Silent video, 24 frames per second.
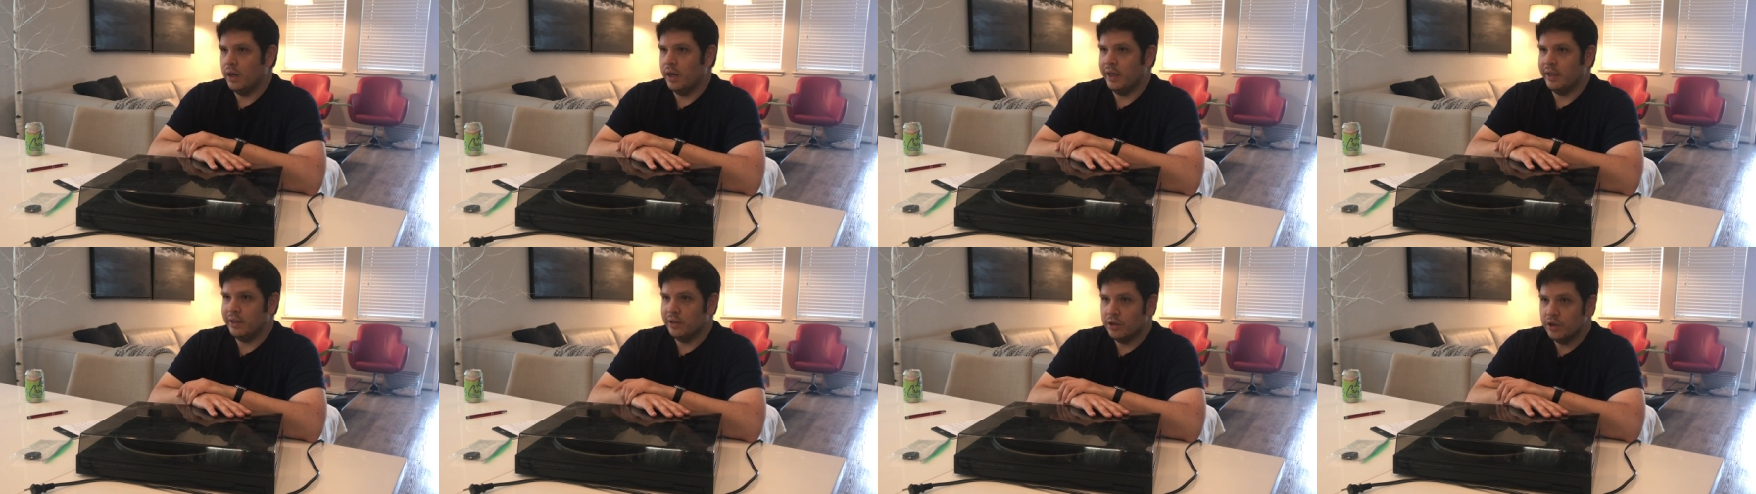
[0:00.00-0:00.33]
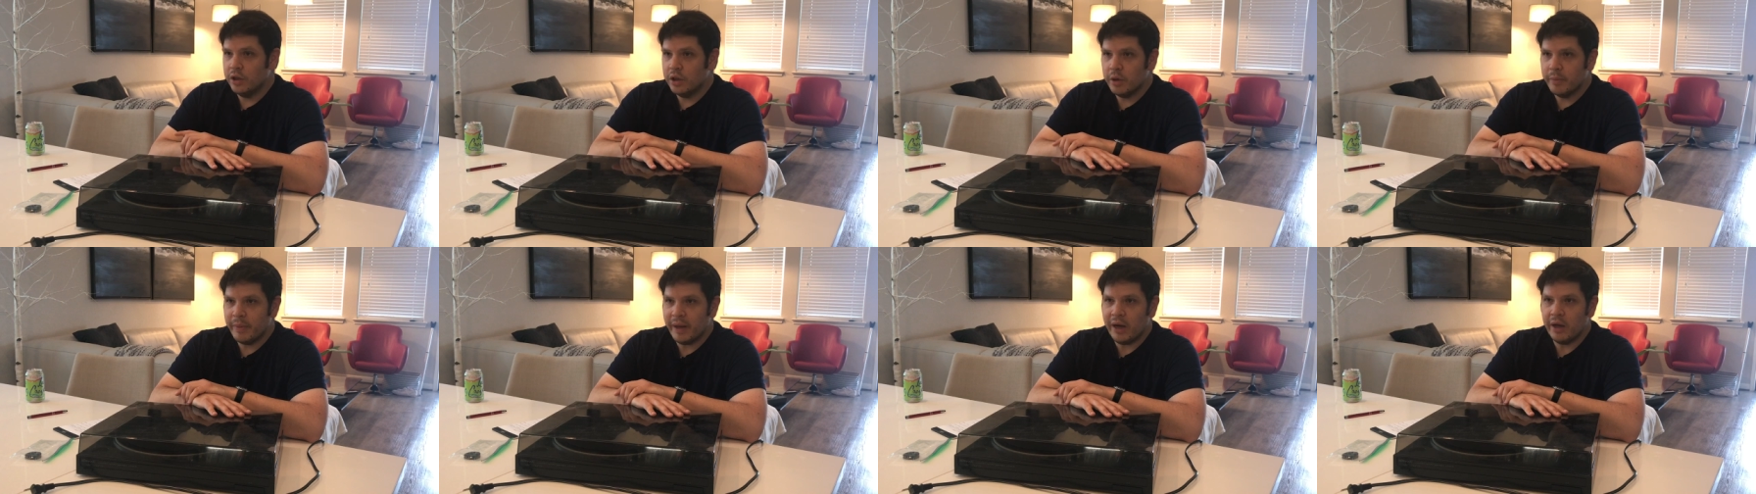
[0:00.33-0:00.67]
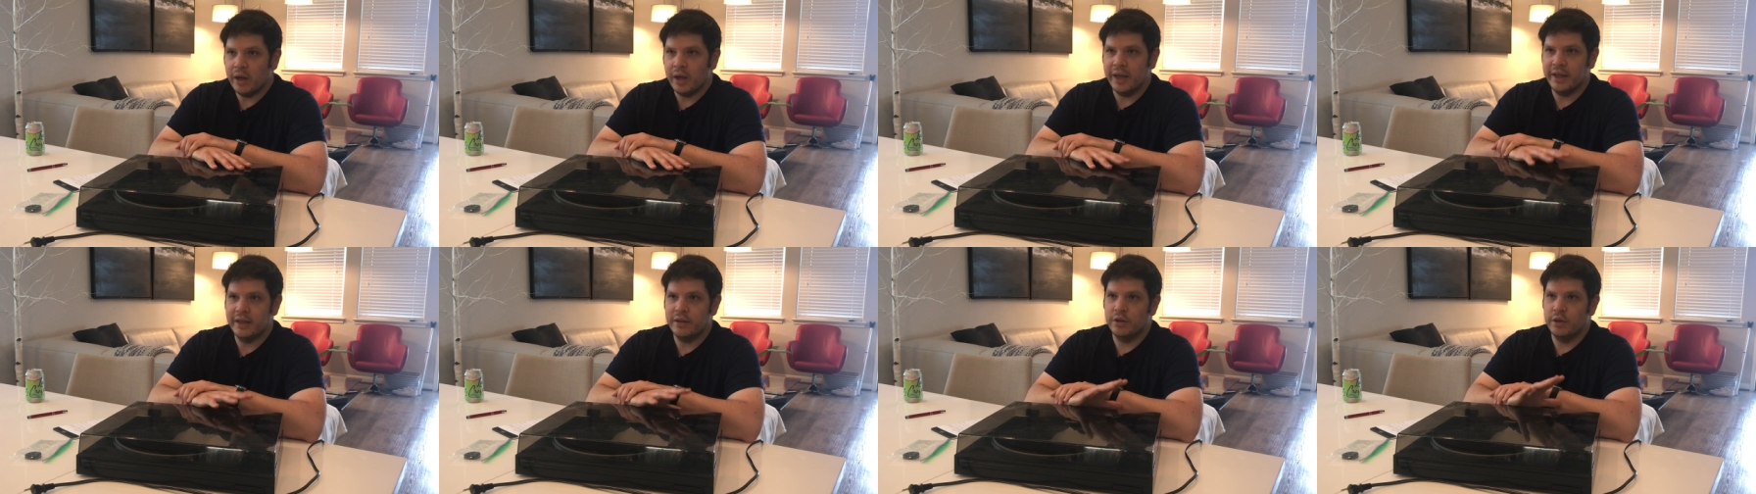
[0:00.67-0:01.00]
I learned about
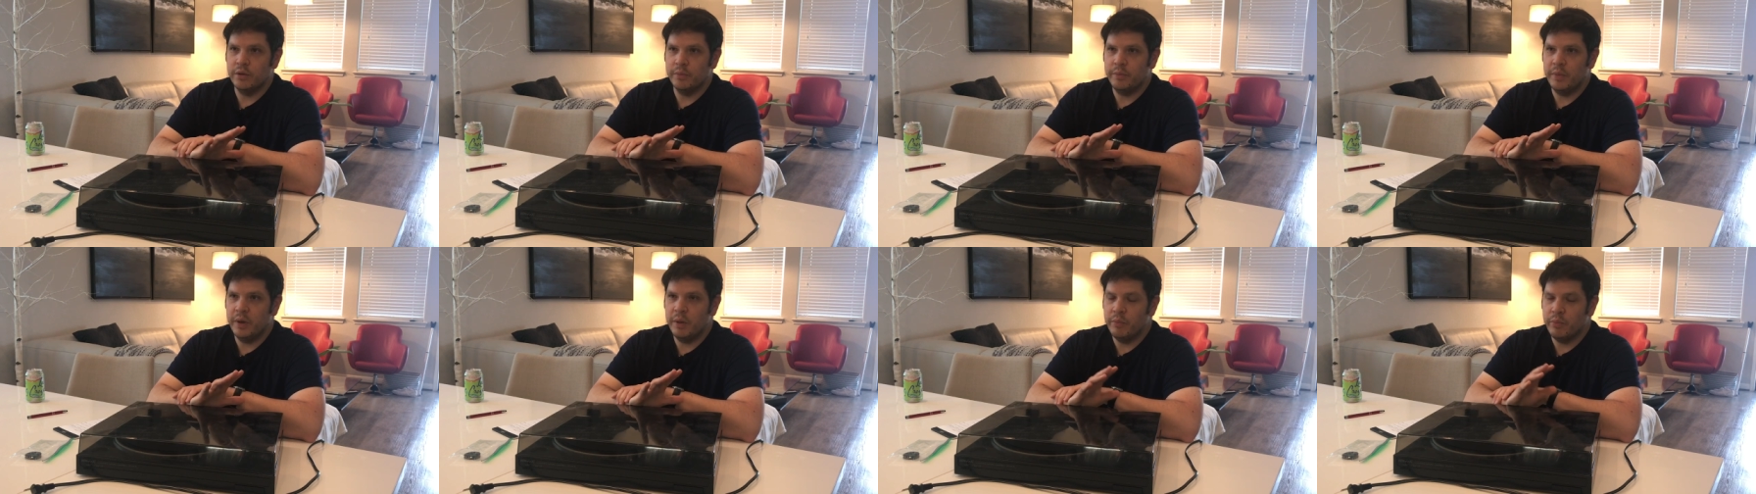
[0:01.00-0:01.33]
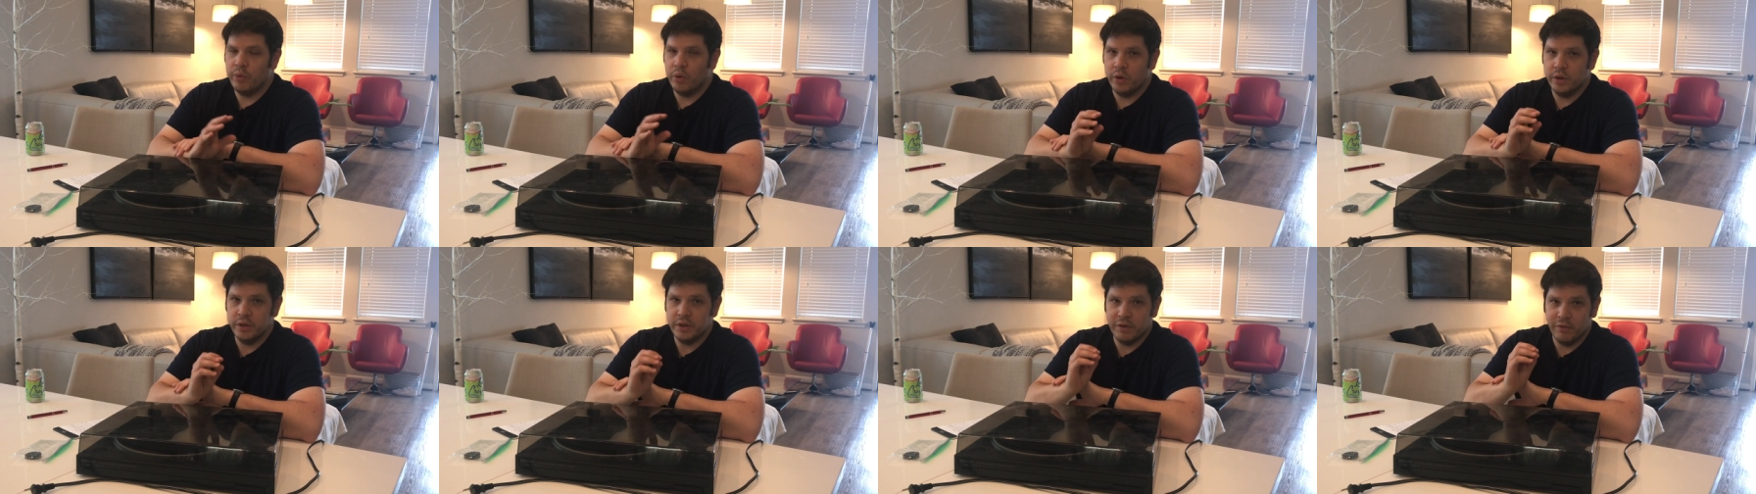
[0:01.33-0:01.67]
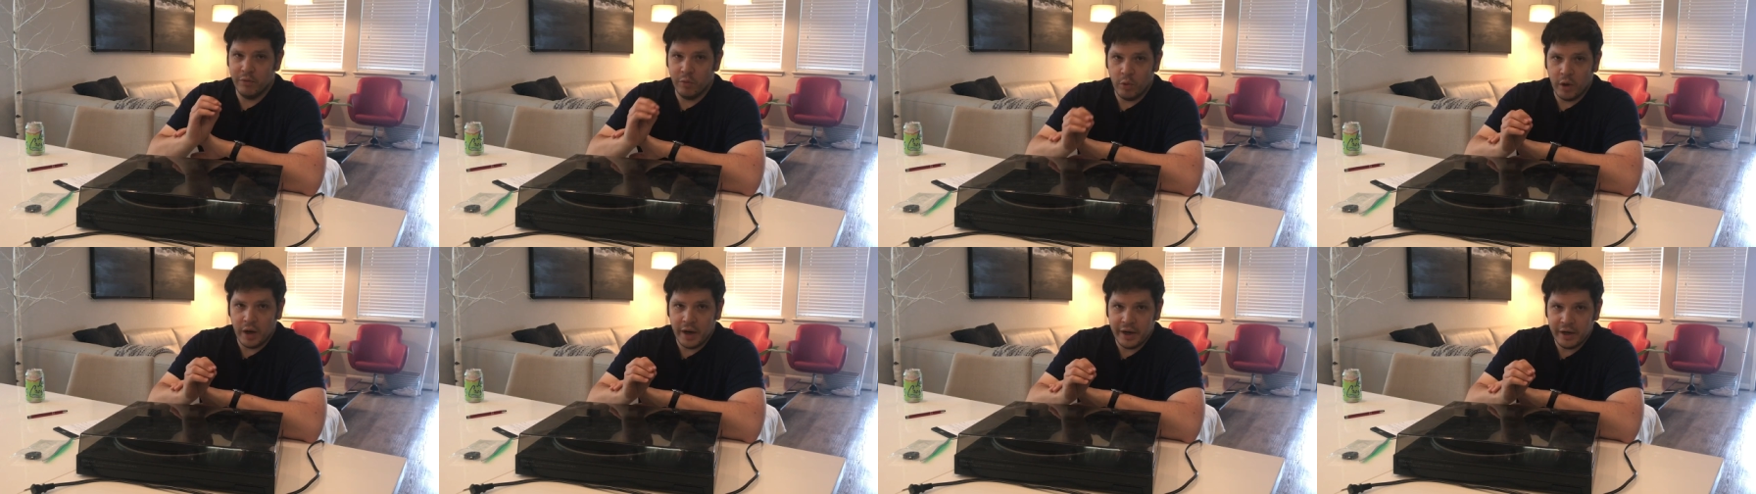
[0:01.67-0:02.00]
like the importance of
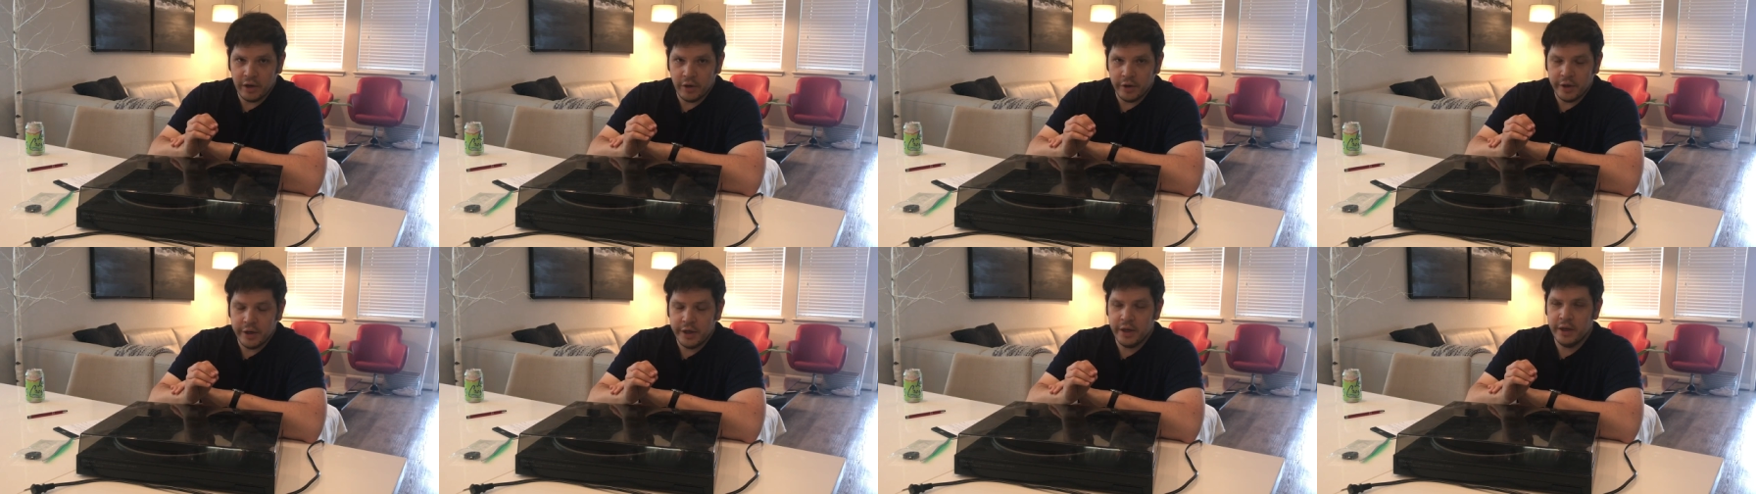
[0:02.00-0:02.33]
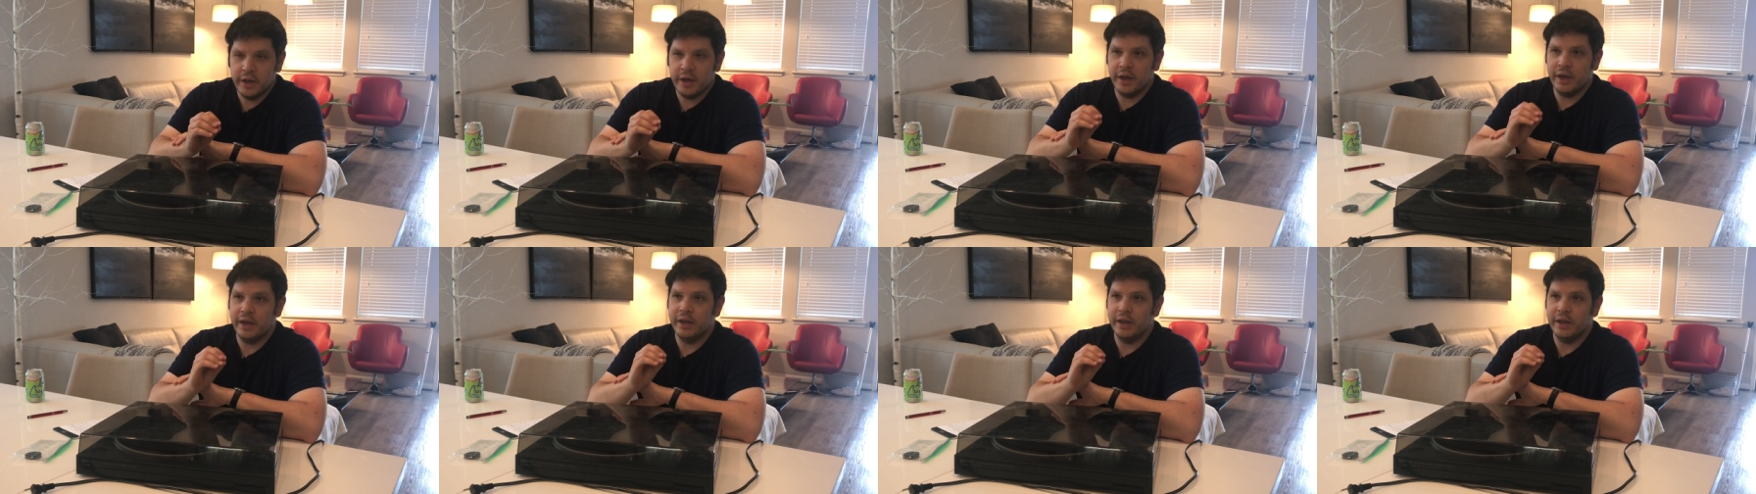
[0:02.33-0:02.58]
wiring,